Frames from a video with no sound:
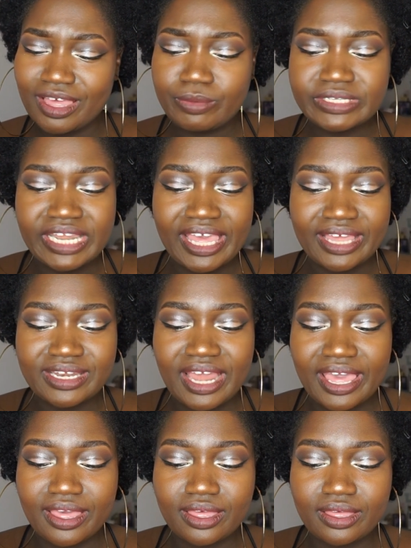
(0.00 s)
It was late at
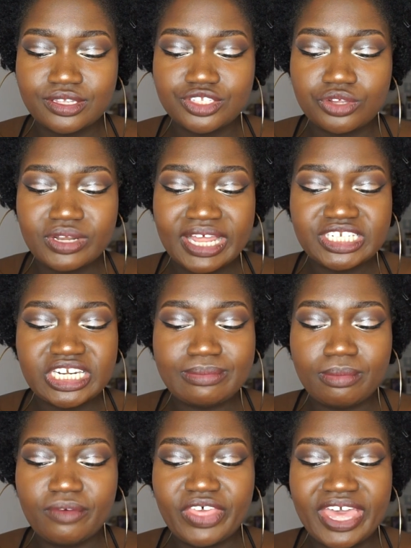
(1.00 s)
night, so naturally
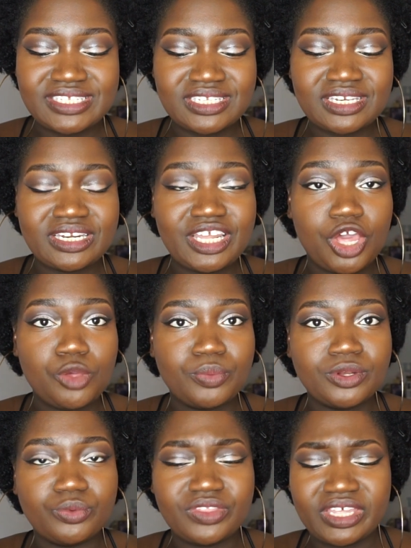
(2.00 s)
my mother hesitantly
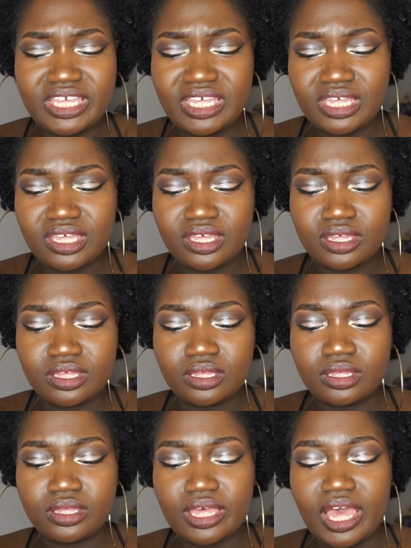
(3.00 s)
opened with the key,
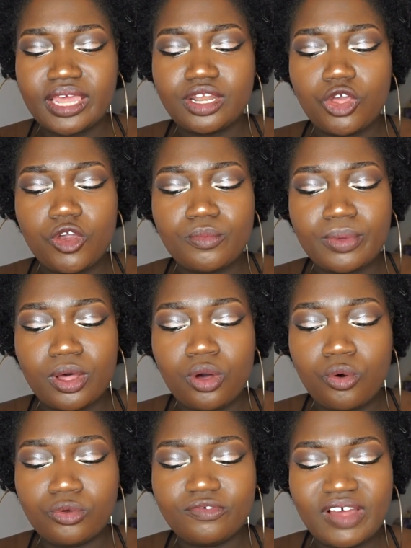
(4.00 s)
and lo and
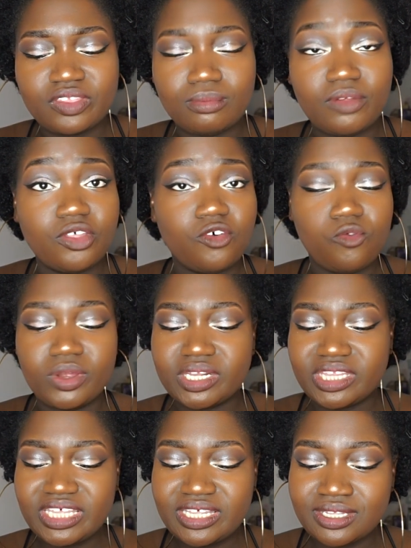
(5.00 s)
behold, found the mother of one
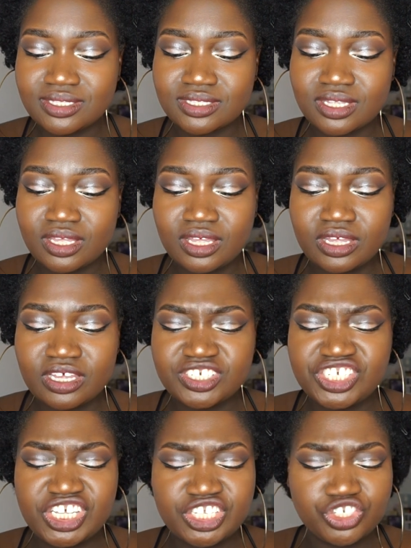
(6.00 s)
of these.
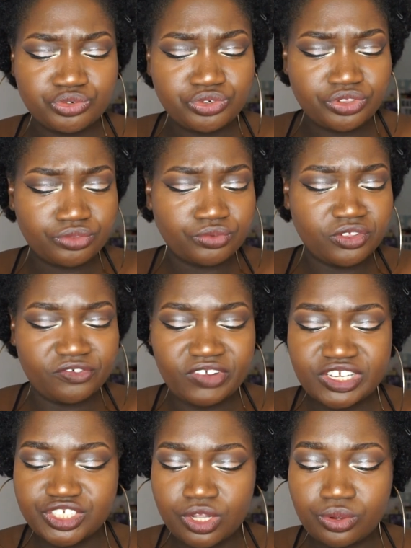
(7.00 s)
She intruded through the
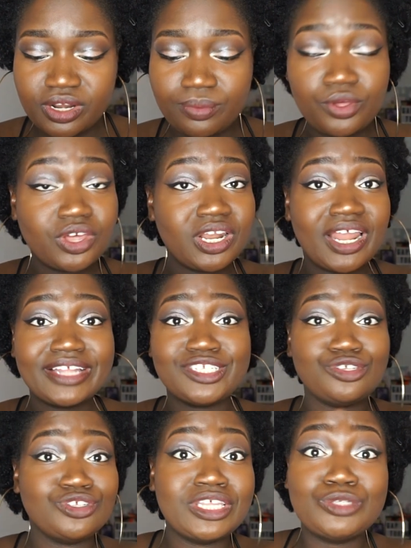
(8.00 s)
threshold, and I'm not gonna lie
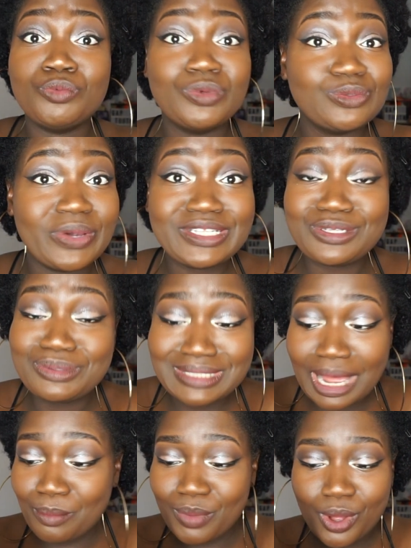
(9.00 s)
to you, this woman was way too
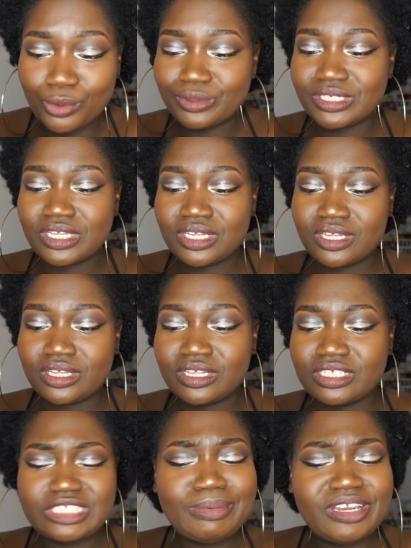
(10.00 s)
damn bold.
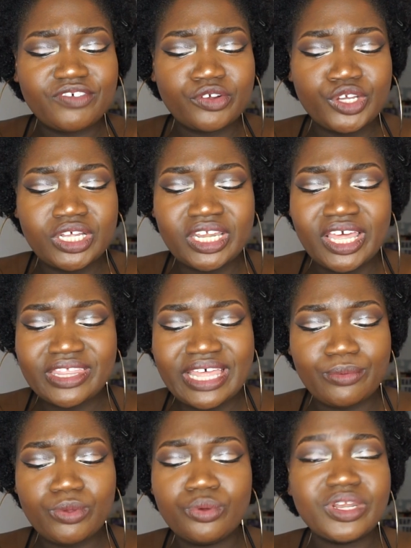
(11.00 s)
She made it very clear
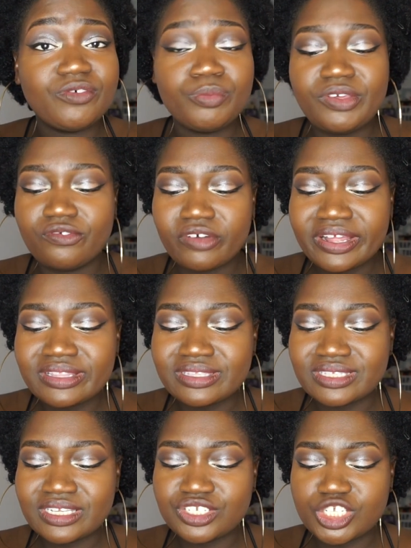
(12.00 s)
that we will never be
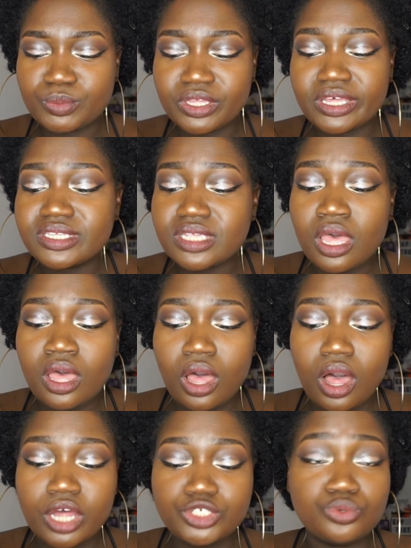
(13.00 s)
friends, and just because
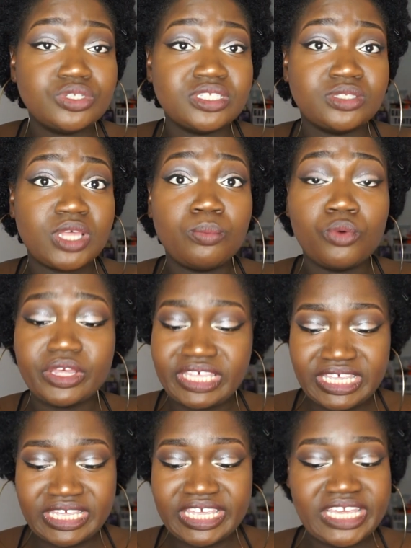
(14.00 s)
our daughter's somewhat
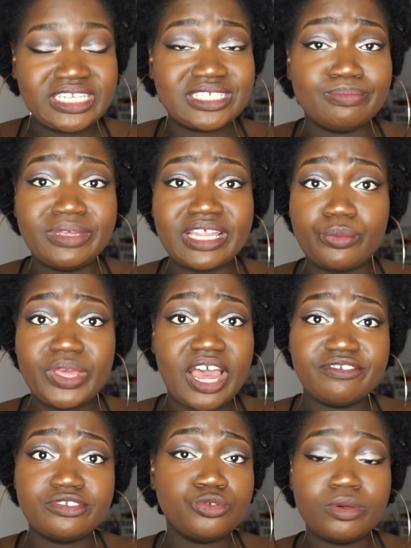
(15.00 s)
kiki doesn't mean that we
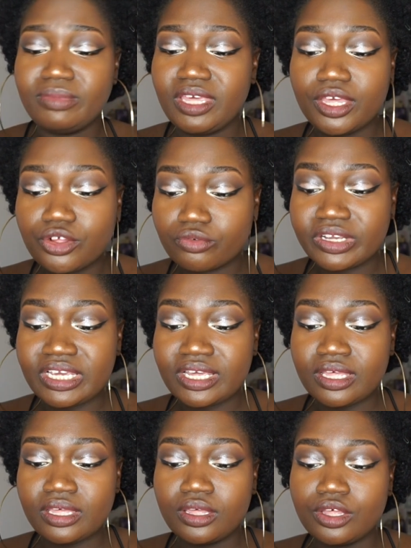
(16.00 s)
have to do a meet and greet.
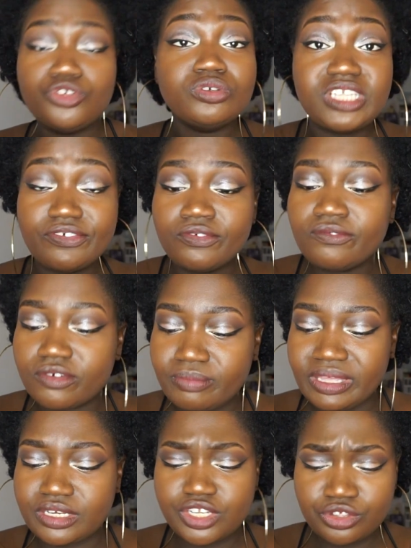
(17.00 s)
You're different from
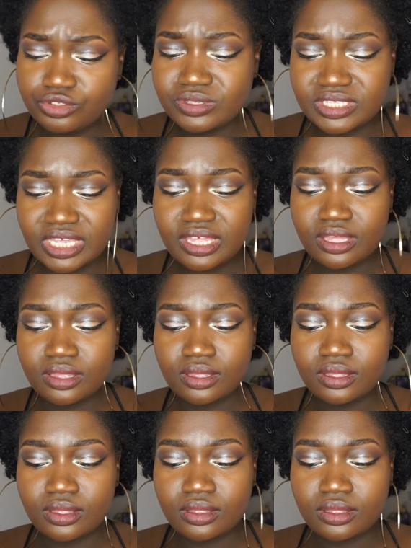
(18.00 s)
me, don't you see?